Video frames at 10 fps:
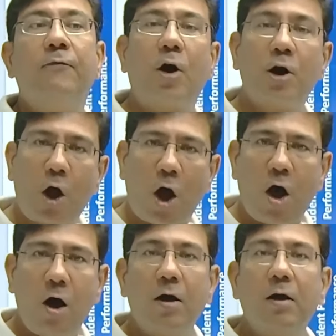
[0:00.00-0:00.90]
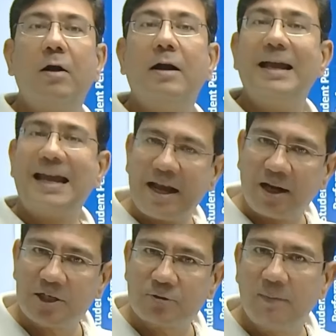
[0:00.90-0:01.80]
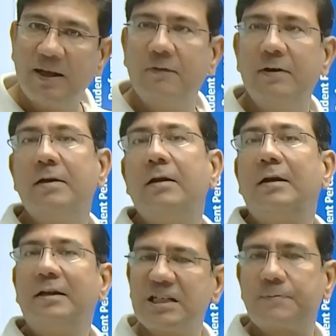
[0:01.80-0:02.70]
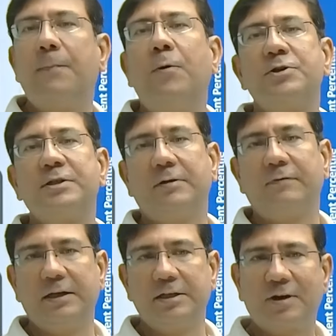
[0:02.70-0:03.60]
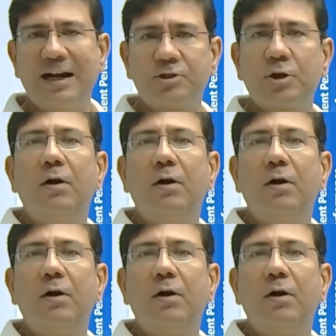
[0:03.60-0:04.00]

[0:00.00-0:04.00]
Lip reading: For law, English will be given disproportionate weightage, right?